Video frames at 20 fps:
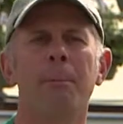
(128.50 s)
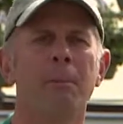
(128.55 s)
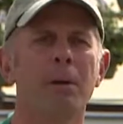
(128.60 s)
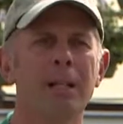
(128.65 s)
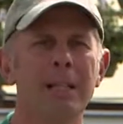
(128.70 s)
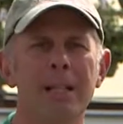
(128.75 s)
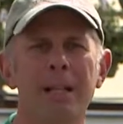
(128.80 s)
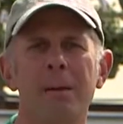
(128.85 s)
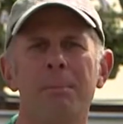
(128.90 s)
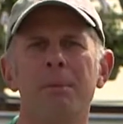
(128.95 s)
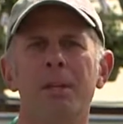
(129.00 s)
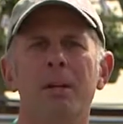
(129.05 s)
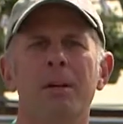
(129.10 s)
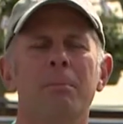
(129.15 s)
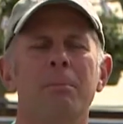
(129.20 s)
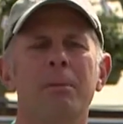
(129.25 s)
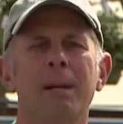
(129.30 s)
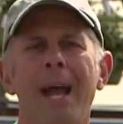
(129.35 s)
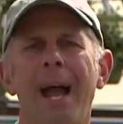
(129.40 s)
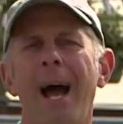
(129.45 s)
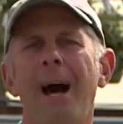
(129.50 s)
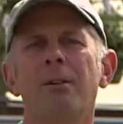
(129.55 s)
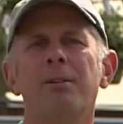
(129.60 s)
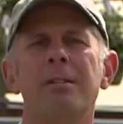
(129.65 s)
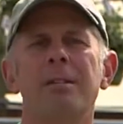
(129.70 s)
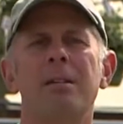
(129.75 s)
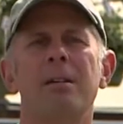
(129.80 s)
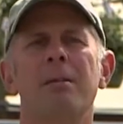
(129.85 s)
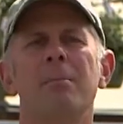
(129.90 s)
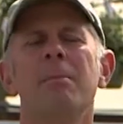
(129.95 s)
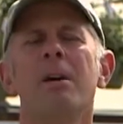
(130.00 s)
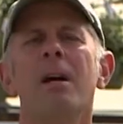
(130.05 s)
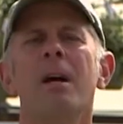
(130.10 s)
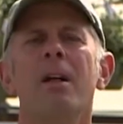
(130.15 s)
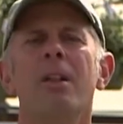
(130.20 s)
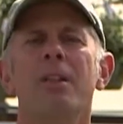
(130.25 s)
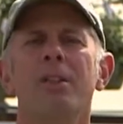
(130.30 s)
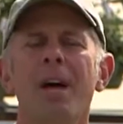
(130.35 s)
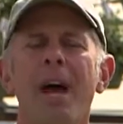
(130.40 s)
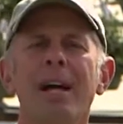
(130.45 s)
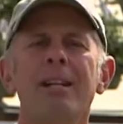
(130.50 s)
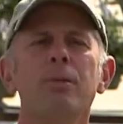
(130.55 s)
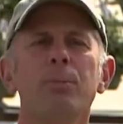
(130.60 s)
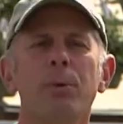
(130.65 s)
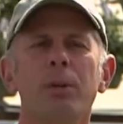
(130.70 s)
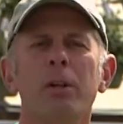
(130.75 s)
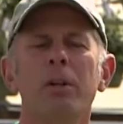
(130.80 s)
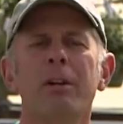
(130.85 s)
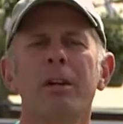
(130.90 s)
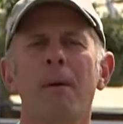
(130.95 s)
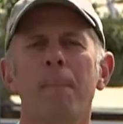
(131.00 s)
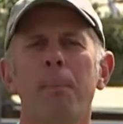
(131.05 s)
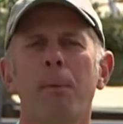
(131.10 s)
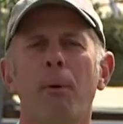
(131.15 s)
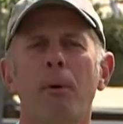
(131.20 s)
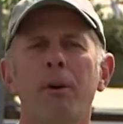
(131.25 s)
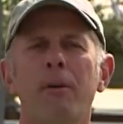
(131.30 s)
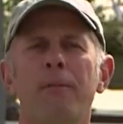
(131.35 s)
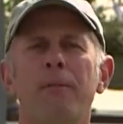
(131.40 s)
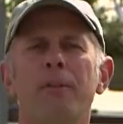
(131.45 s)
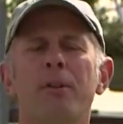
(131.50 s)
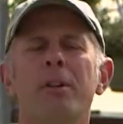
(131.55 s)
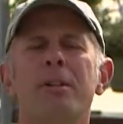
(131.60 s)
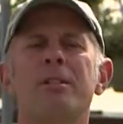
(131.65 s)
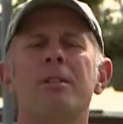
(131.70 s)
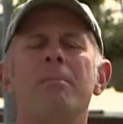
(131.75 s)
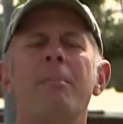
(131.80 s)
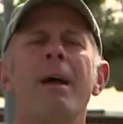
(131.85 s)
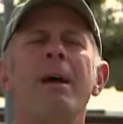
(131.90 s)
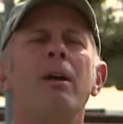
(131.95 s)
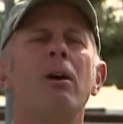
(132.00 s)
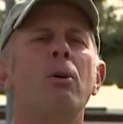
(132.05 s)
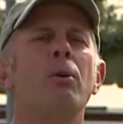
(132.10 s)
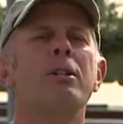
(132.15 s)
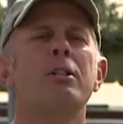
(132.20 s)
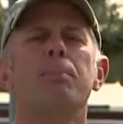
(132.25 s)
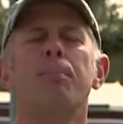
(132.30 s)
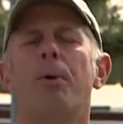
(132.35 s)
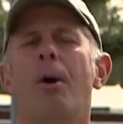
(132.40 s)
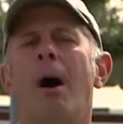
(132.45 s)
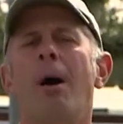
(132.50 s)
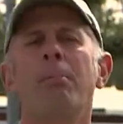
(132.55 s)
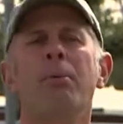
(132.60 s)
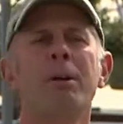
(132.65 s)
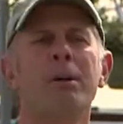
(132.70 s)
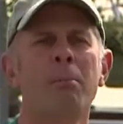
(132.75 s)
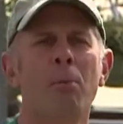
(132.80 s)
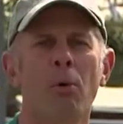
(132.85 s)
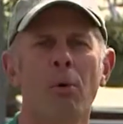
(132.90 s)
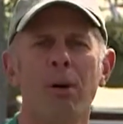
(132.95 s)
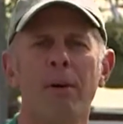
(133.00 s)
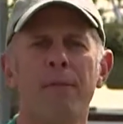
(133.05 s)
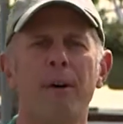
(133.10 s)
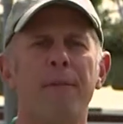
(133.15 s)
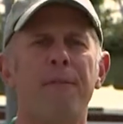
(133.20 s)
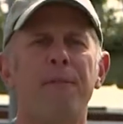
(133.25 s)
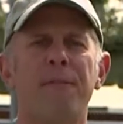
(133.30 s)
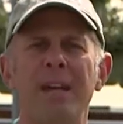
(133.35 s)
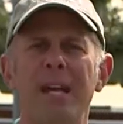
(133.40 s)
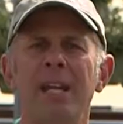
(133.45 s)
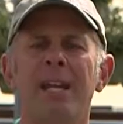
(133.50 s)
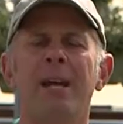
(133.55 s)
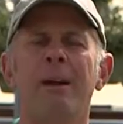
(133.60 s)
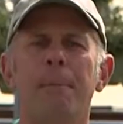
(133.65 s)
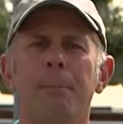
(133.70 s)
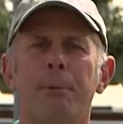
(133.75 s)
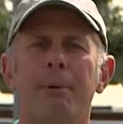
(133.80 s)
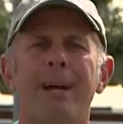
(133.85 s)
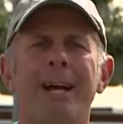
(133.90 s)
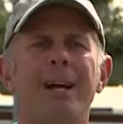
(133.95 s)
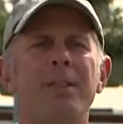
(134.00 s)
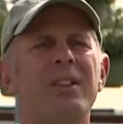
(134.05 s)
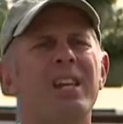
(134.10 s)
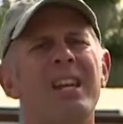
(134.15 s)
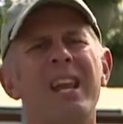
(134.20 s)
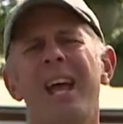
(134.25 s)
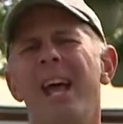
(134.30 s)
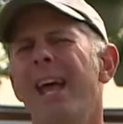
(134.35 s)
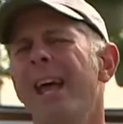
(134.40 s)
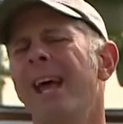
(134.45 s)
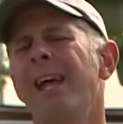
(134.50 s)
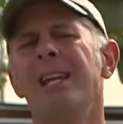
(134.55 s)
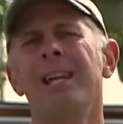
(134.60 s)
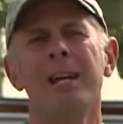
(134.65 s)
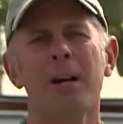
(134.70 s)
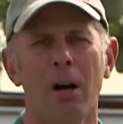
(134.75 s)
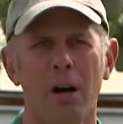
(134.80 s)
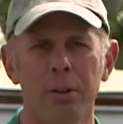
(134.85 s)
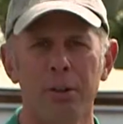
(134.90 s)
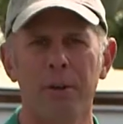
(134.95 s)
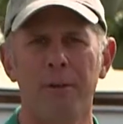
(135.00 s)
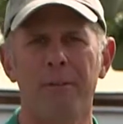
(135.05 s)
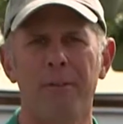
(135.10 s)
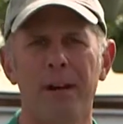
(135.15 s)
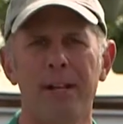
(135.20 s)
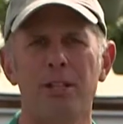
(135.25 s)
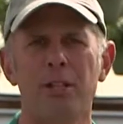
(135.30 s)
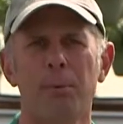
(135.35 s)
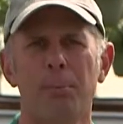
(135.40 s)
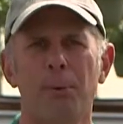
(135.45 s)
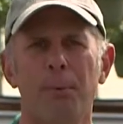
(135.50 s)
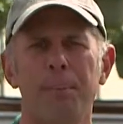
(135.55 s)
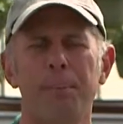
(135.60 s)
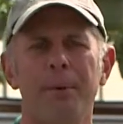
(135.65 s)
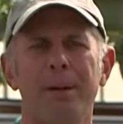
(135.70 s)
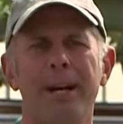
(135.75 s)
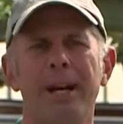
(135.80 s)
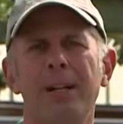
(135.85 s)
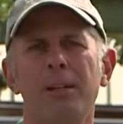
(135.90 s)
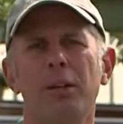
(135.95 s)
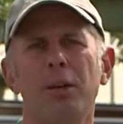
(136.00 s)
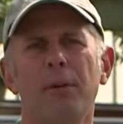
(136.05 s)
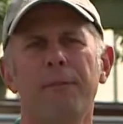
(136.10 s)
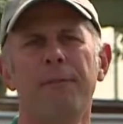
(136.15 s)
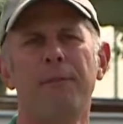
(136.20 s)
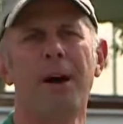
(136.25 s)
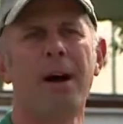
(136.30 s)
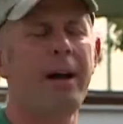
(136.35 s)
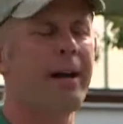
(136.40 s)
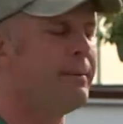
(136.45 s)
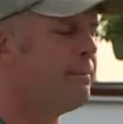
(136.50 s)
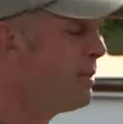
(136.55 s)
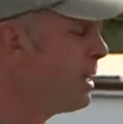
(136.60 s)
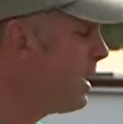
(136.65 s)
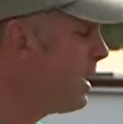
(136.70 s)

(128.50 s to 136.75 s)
molybdenum, calcium. That's really important for the tomato. It's probably more of a feeding plant than any other vegetable plant you'll find.